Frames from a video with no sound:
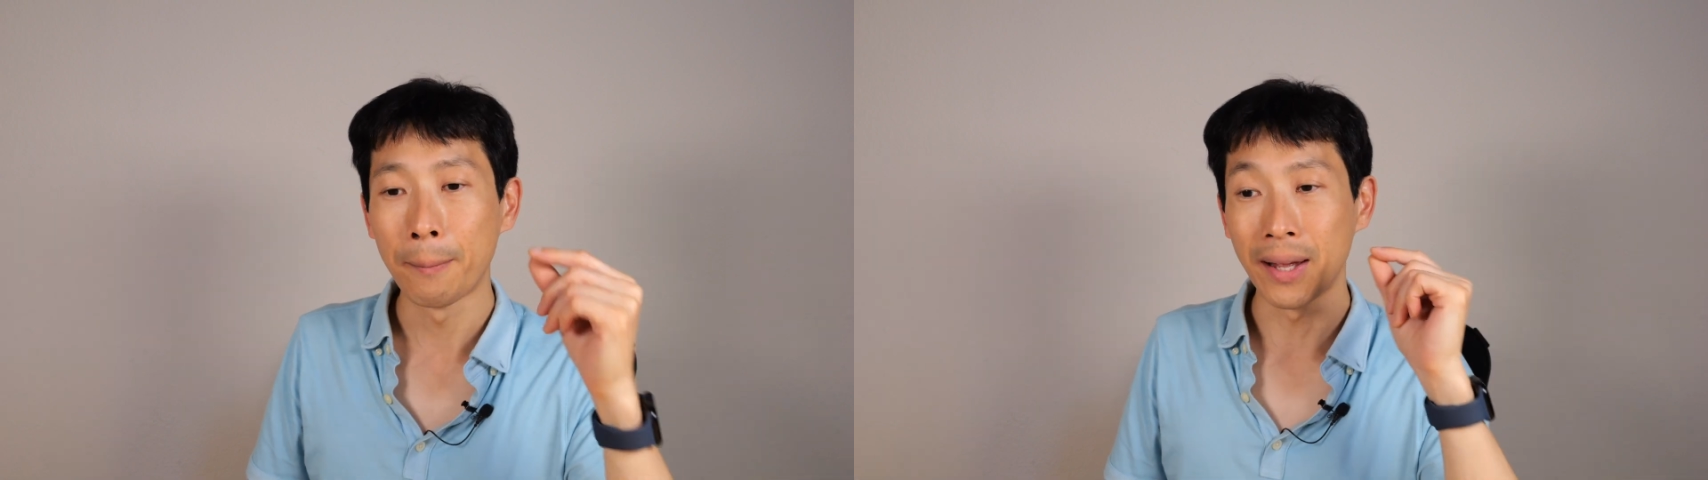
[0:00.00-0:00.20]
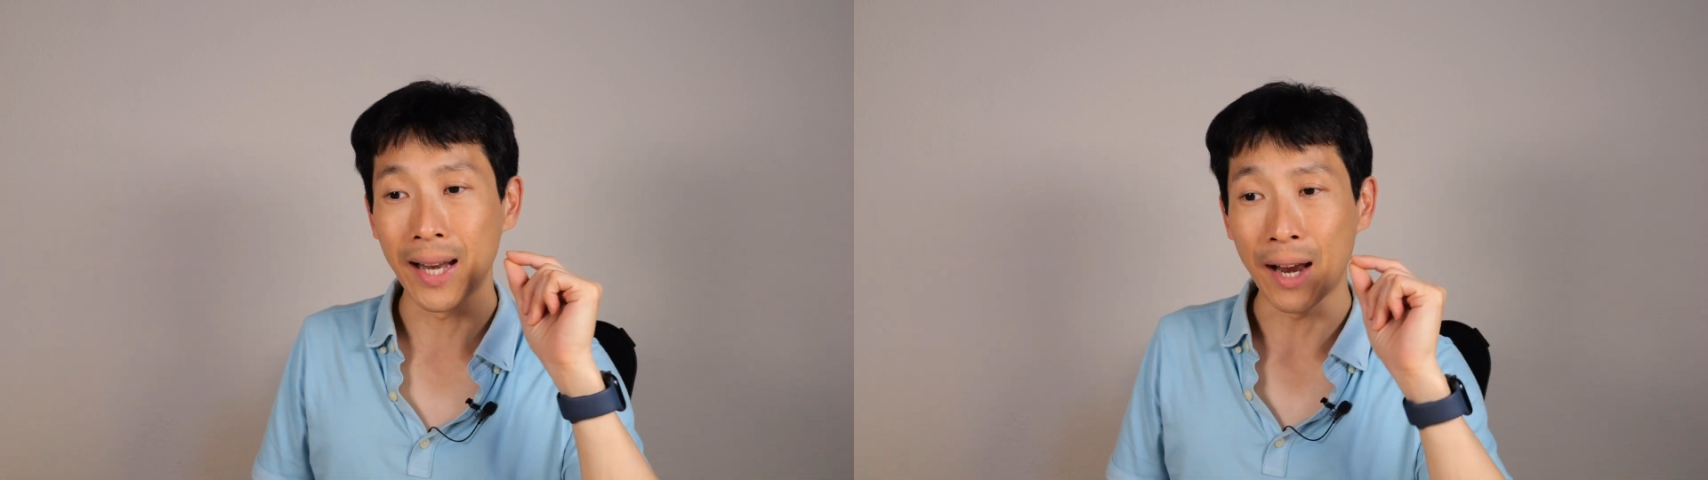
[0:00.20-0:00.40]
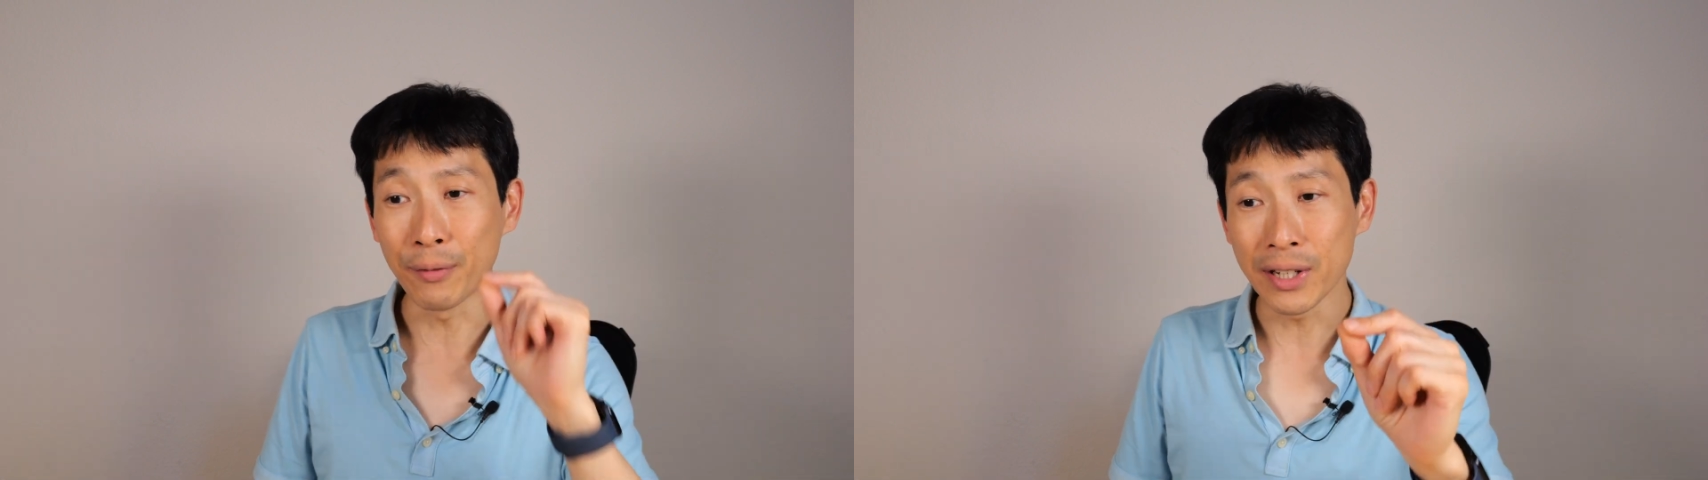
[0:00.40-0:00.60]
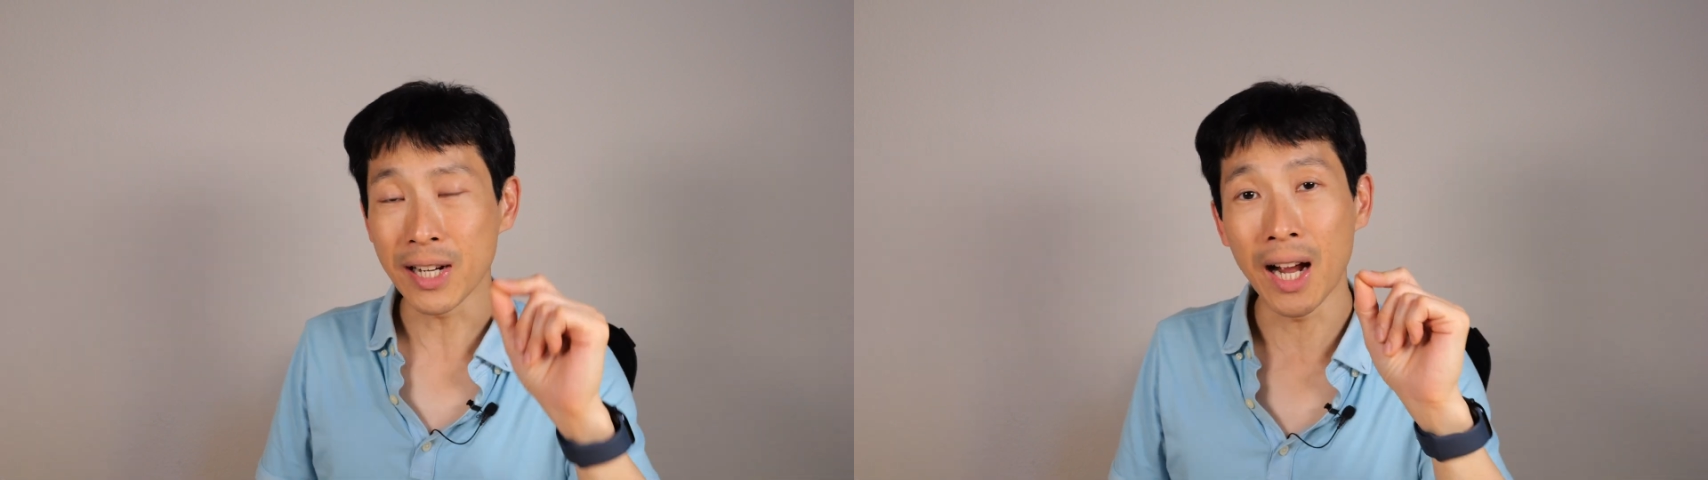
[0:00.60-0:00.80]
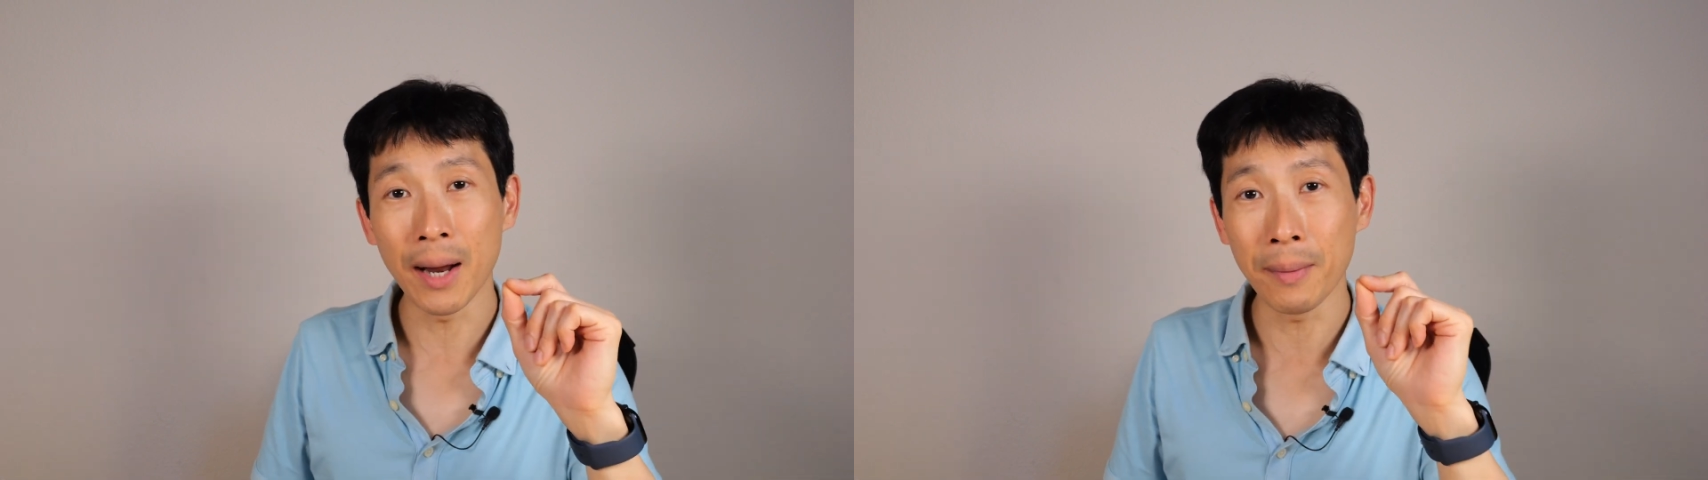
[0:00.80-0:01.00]
But every
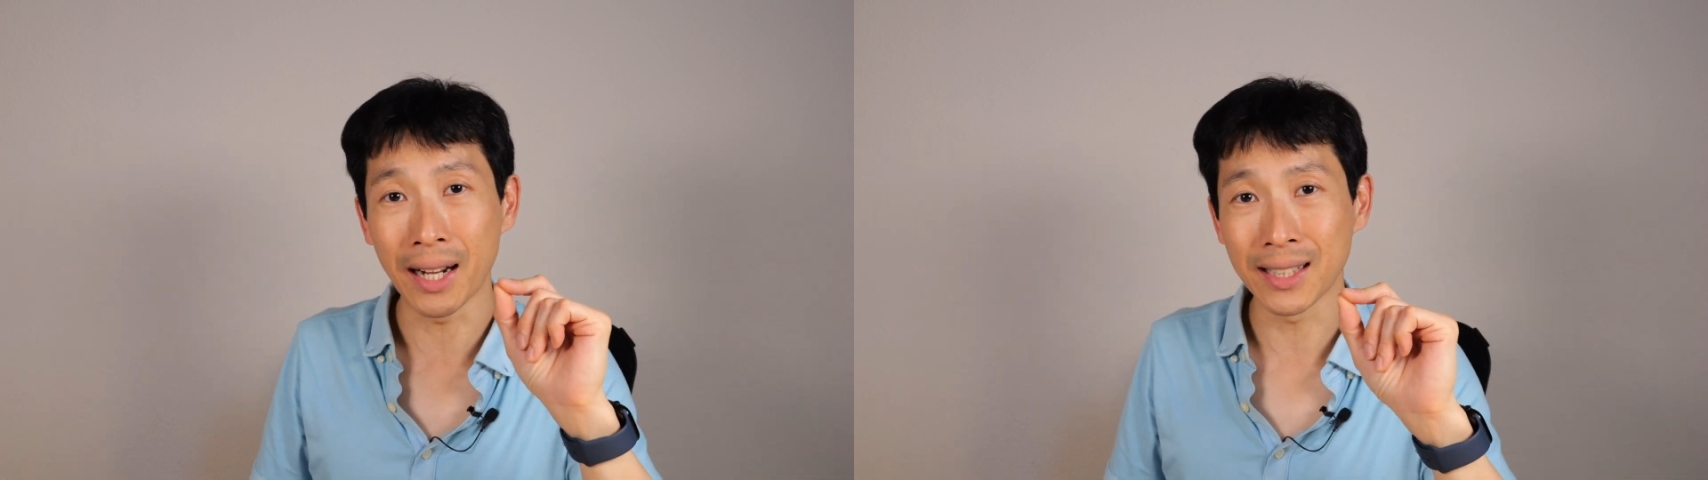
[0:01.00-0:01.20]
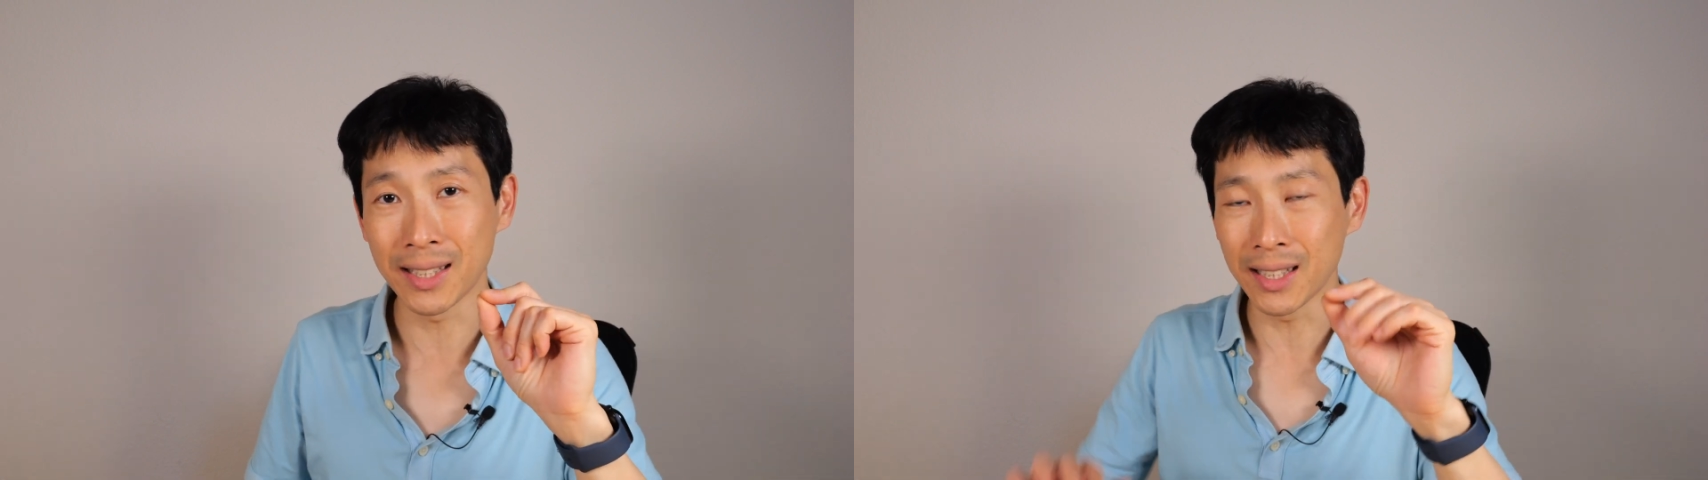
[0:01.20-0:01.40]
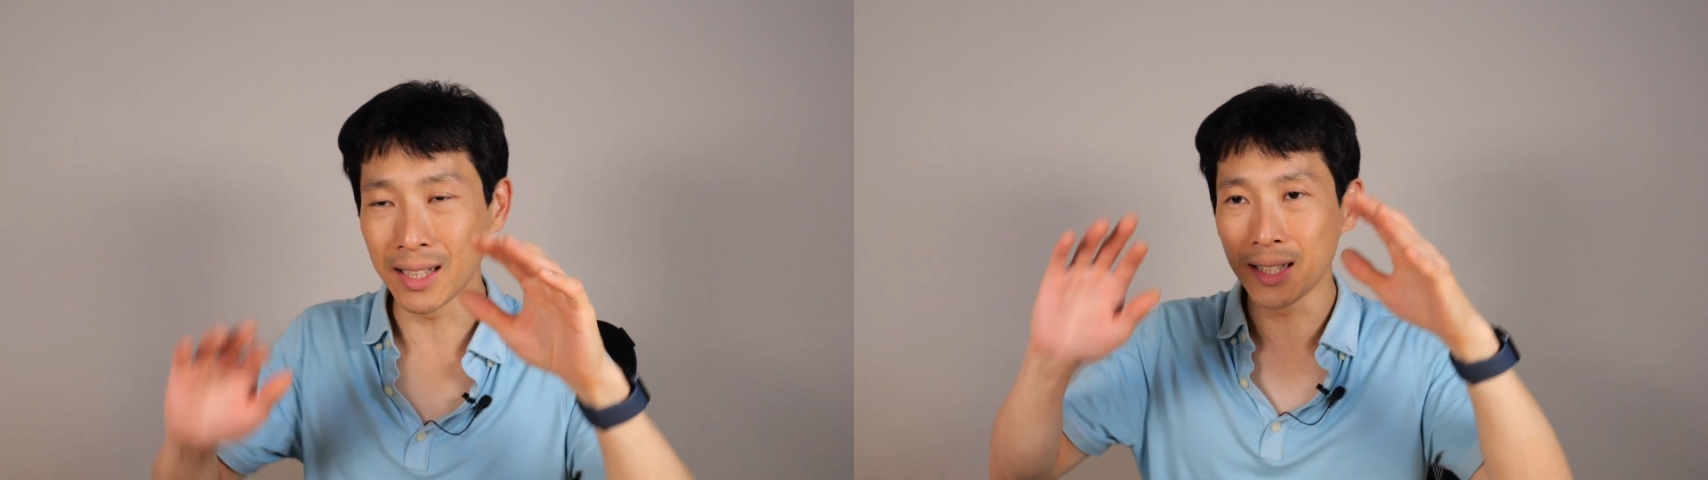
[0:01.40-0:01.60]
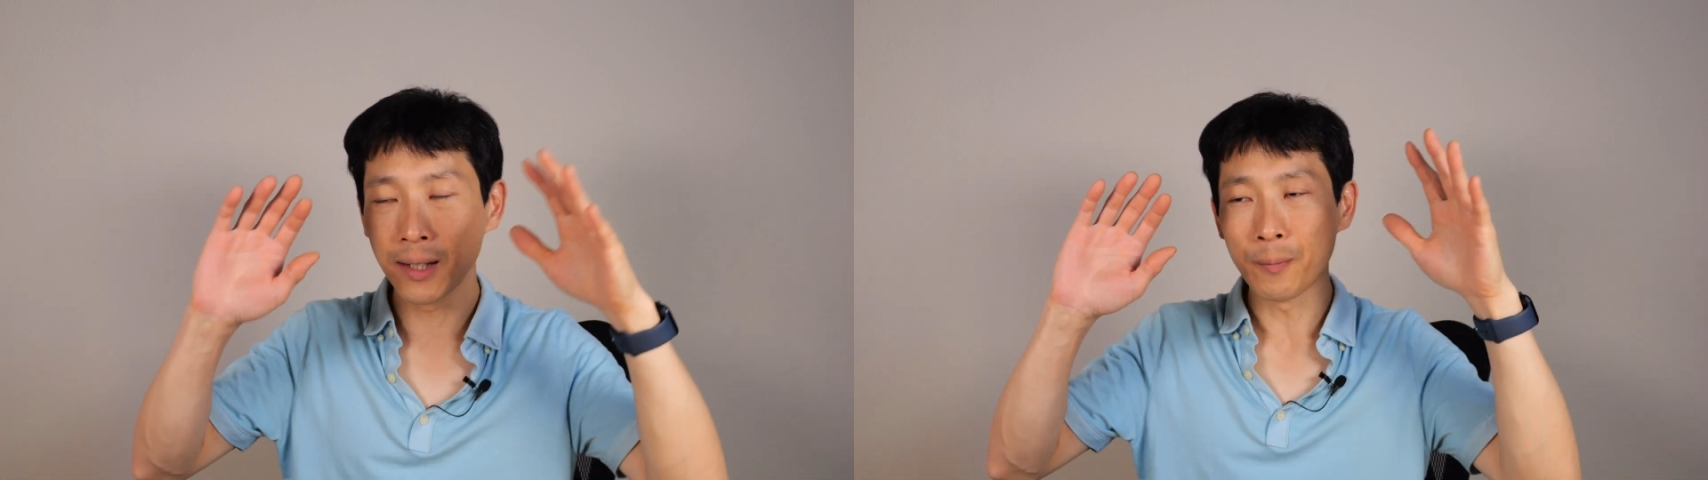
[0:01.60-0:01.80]
time I see,